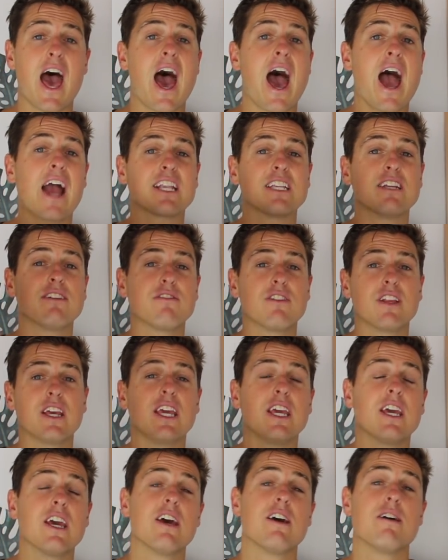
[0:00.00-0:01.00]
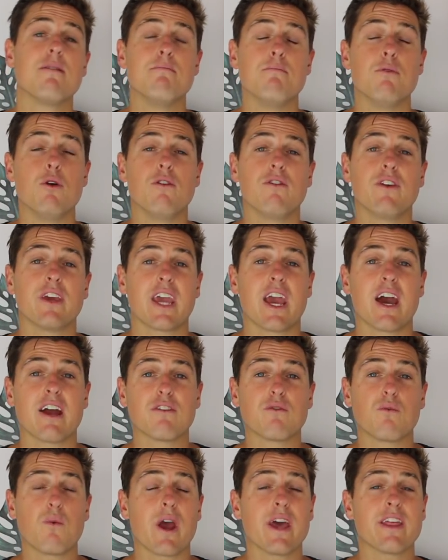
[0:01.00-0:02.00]
actively moving
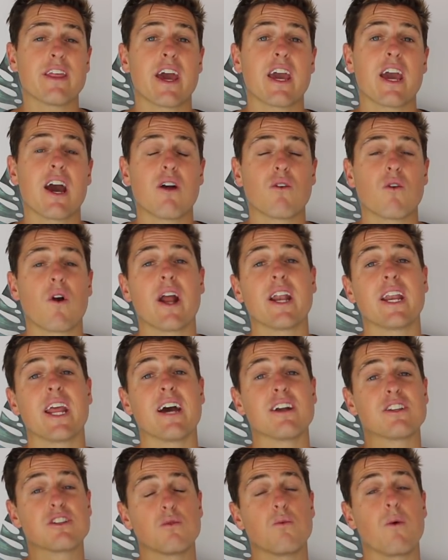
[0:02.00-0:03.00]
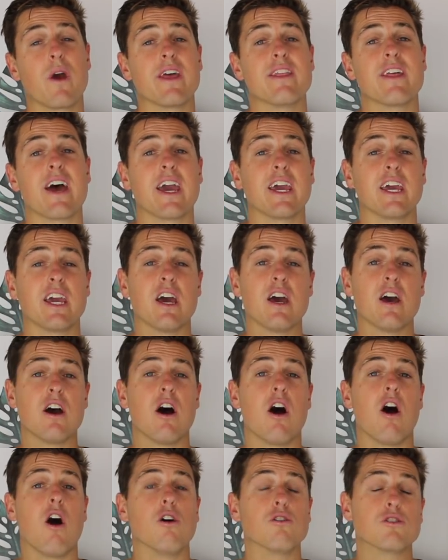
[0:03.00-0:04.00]
out of where they are right now to where they
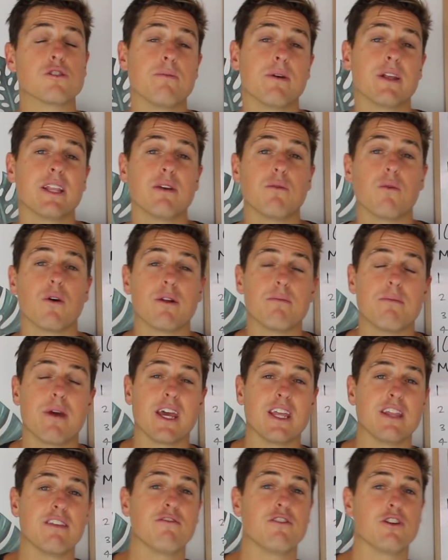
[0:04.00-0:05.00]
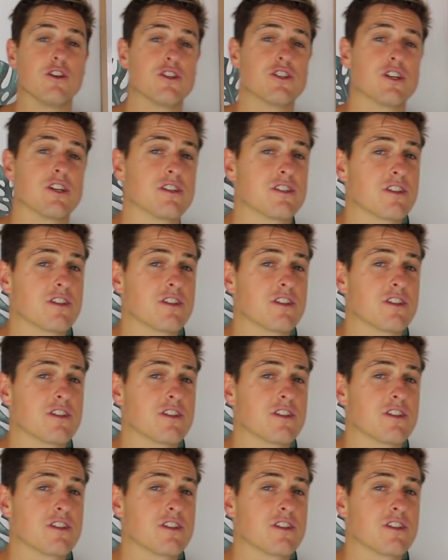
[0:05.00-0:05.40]
ultimately want to be in the future.